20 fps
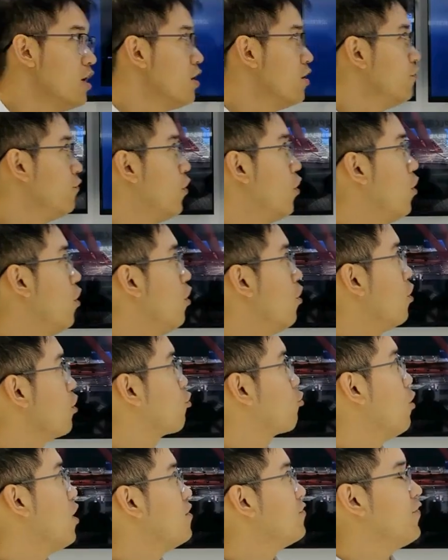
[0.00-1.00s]
for
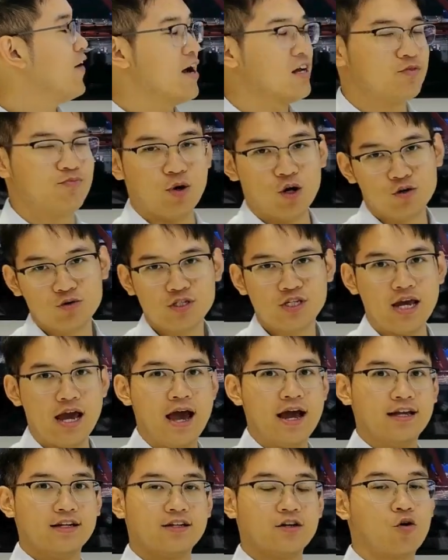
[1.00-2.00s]
graphite bolt
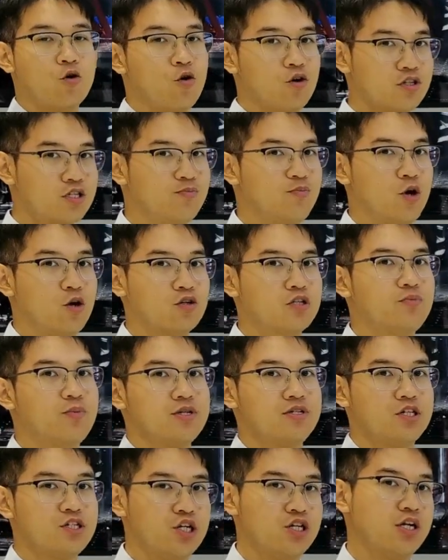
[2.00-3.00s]
and quartz bolt
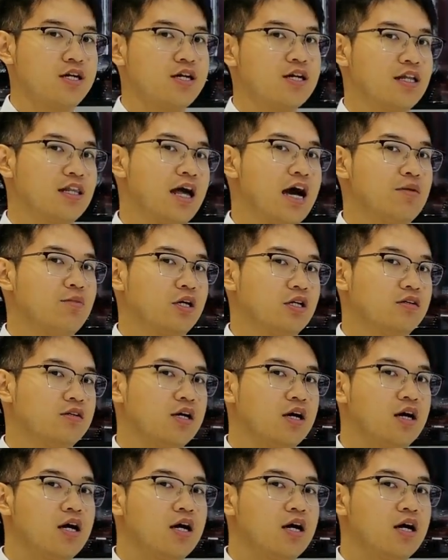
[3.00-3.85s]
positioning alignment.